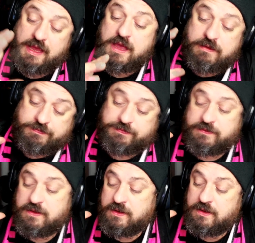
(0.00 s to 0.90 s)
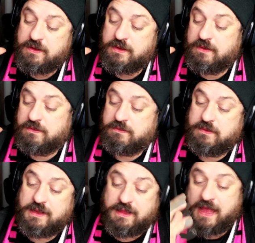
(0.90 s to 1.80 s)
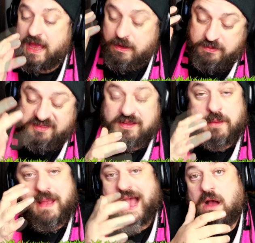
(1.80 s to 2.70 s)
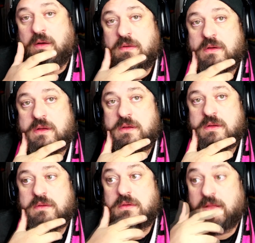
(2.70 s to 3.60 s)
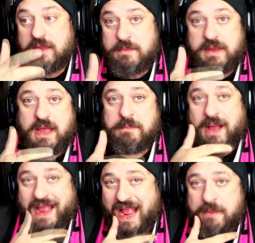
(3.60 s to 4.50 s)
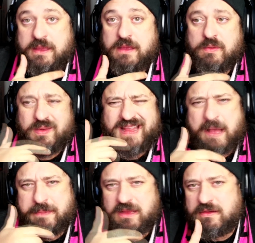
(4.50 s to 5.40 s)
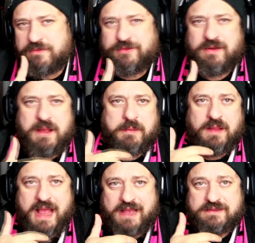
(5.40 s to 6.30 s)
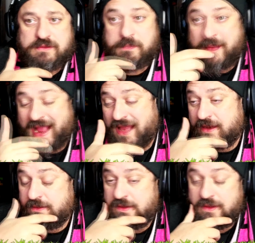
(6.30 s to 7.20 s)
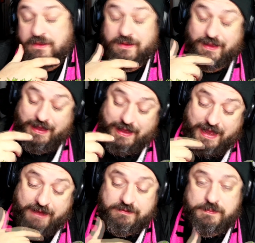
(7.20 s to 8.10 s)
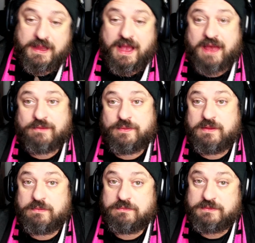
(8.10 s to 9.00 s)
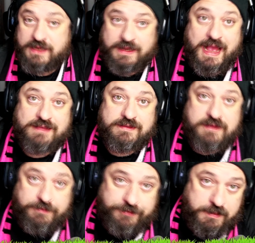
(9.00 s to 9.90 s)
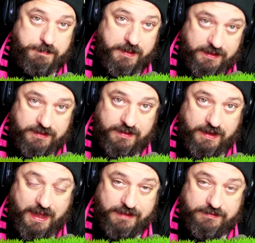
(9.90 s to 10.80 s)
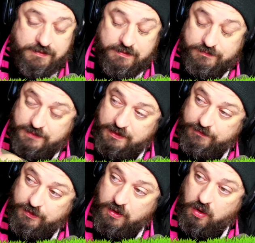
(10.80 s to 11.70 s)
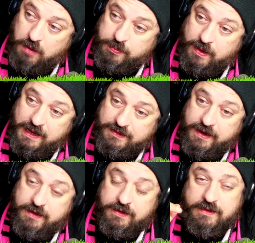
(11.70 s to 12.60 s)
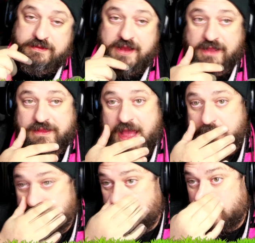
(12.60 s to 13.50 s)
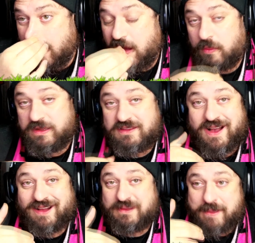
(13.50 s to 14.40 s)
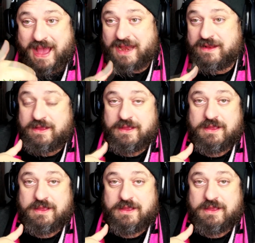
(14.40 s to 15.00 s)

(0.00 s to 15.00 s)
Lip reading: if Atlanta would somehow eliminate Miami, would that be good for MLS or bad? And I have to be honest with you, Nick has a different opinion than I do. And if you go up right there, you can check that video. We talked about it